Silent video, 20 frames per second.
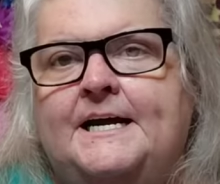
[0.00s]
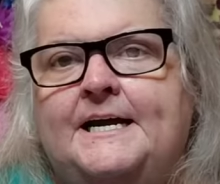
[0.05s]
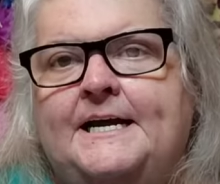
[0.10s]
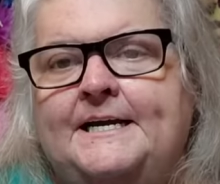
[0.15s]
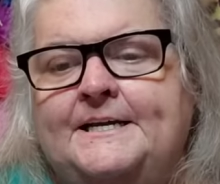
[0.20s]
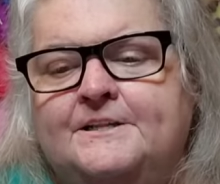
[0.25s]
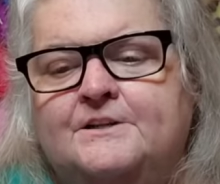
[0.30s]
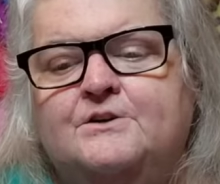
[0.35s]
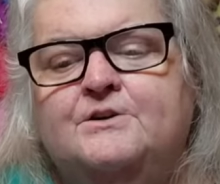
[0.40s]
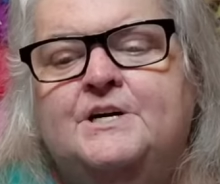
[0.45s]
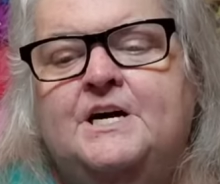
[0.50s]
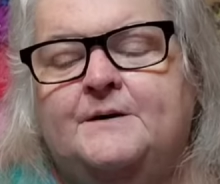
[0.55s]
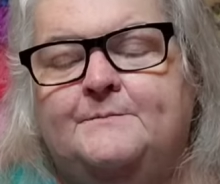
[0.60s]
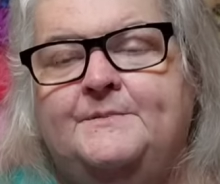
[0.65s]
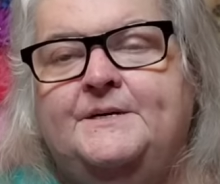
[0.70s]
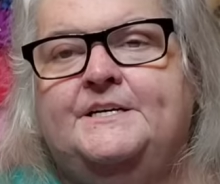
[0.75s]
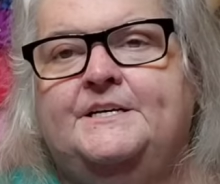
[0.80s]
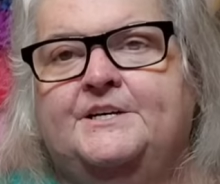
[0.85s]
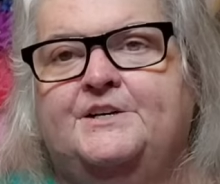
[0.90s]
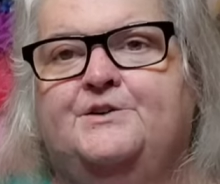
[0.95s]
and look how
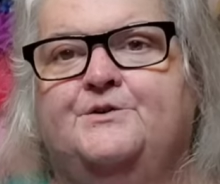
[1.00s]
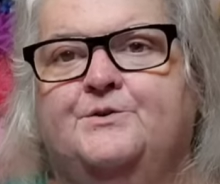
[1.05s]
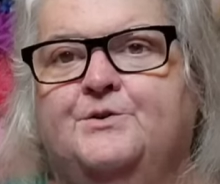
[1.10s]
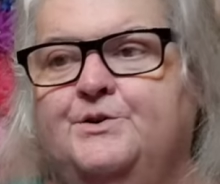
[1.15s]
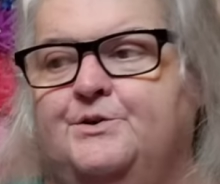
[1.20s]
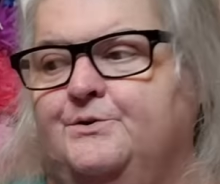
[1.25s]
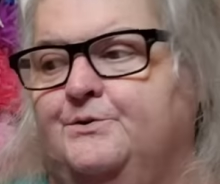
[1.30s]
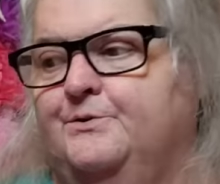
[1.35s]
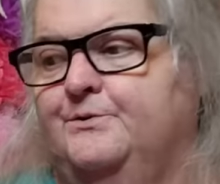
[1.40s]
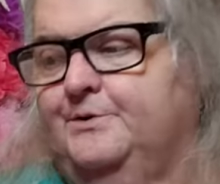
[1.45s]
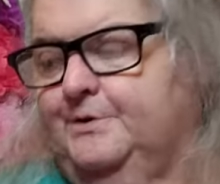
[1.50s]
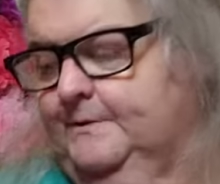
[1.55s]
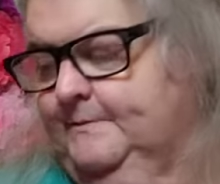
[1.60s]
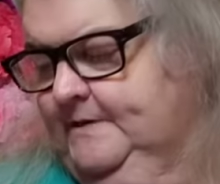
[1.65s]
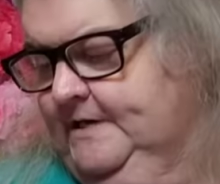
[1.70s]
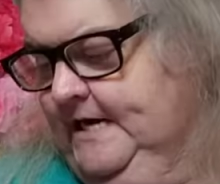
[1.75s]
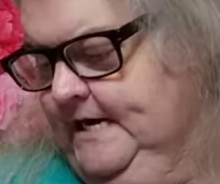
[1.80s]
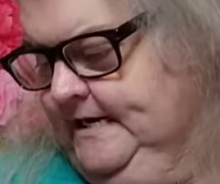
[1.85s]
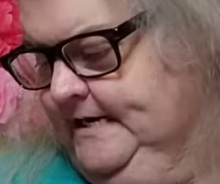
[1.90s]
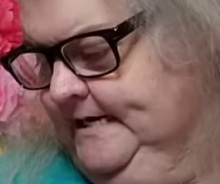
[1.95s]
big it grew I
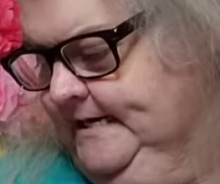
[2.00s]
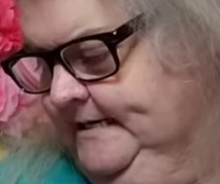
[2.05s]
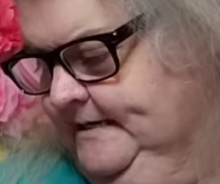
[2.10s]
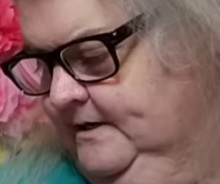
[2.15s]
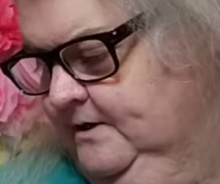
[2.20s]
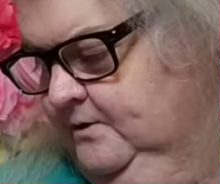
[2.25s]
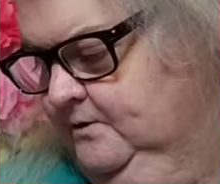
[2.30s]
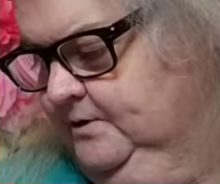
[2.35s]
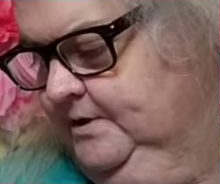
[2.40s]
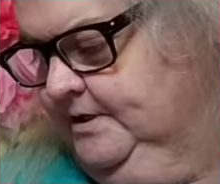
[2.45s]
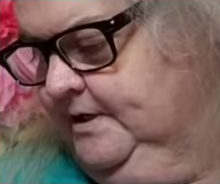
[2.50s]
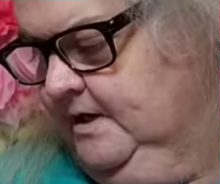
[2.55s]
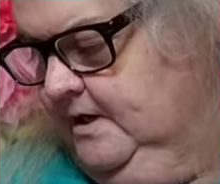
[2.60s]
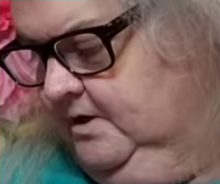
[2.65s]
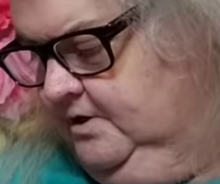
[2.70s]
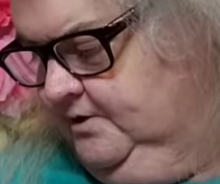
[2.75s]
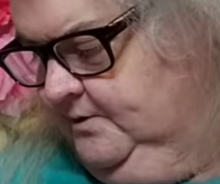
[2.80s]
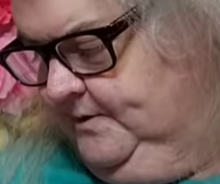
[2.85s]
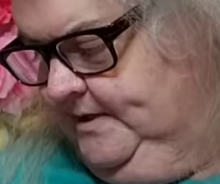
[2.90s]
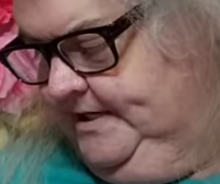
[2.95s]
mean I can't hold it
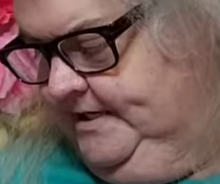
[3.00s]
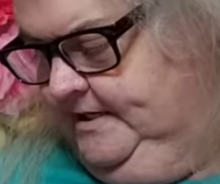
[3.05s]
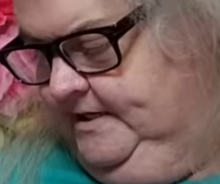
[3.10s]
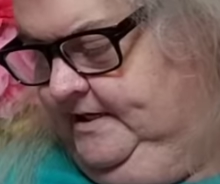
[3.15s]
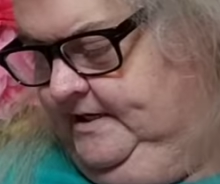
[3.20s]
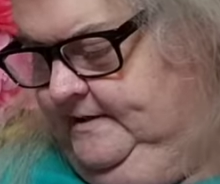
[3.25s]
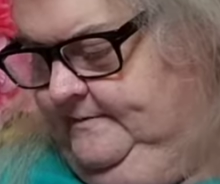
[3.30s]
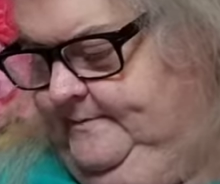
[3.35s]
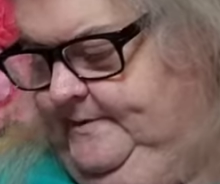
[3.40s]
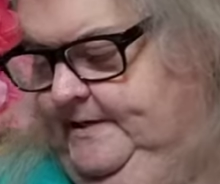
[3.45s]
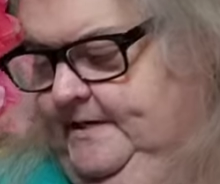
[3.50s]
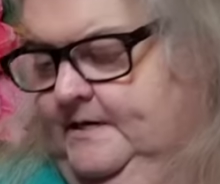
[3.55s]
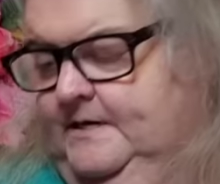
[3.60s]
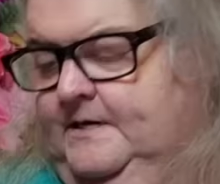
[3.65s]
all the way up